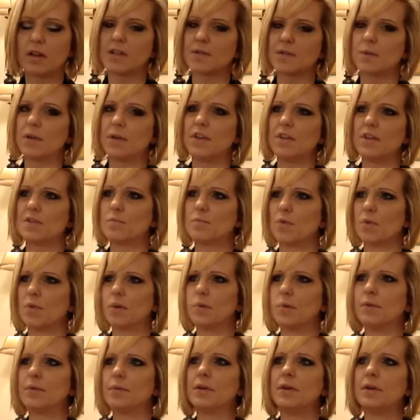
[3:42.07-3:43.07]
This one I use
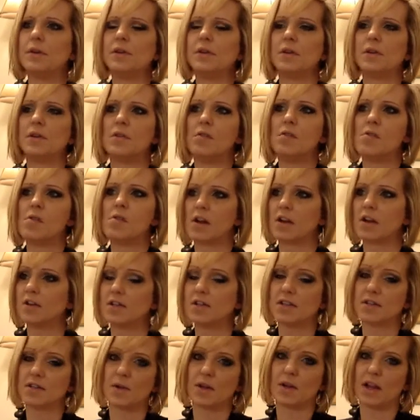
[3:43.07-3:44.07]
more. I
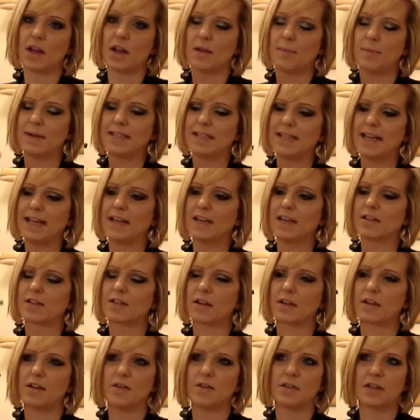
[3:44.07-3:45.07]
use this one a lot at my
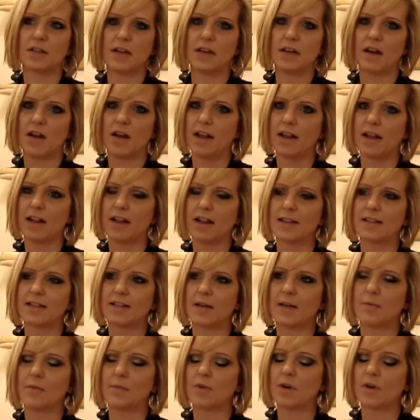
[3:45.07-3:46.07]
desk. I use it at night, like I
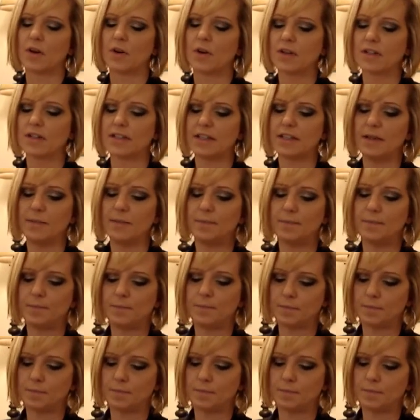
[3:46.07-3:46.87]
said, before I go to sleep.